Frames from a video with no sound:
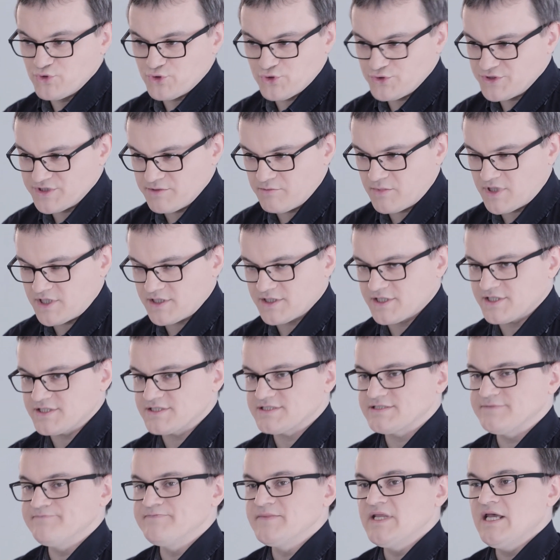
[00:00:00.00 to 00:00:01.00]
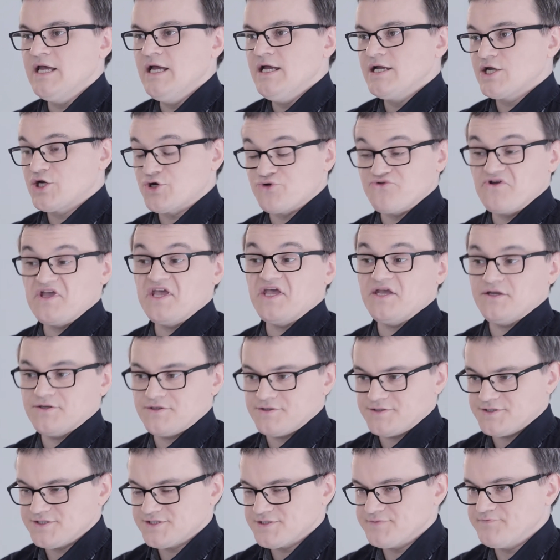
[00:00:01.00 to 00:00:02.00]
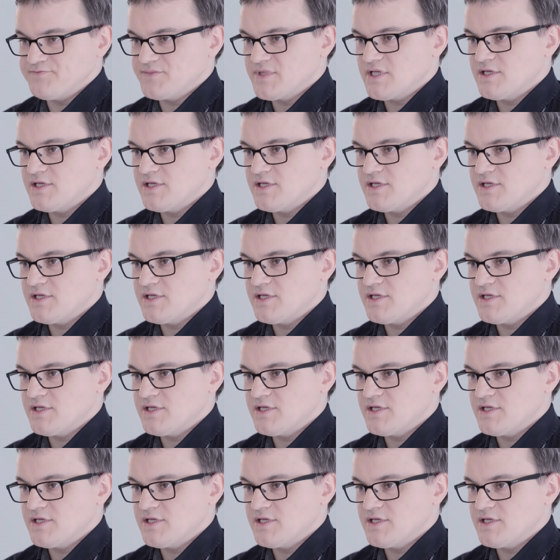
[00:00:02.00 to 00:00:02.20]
put on the market, creators.